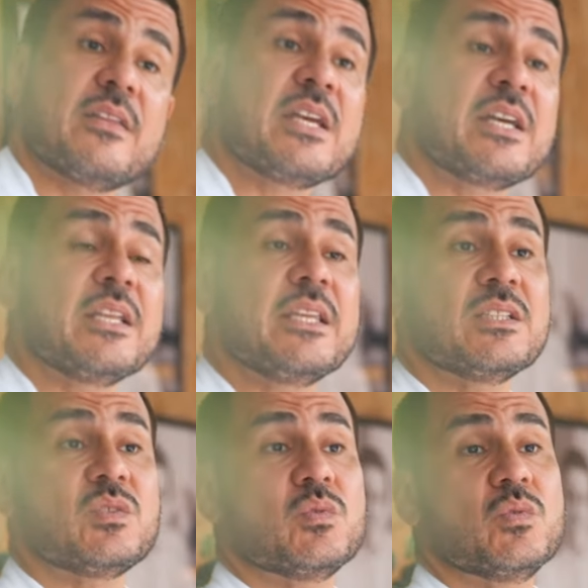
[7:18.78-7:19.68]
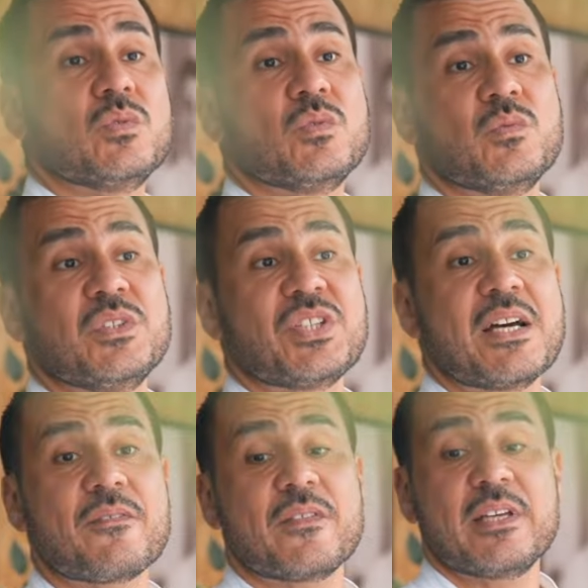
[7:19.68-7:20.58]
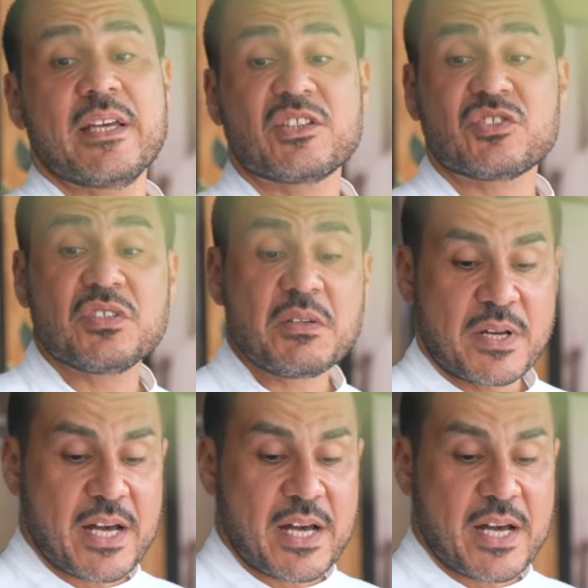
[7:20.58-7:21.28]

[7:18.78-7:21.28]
ingredients which have extreme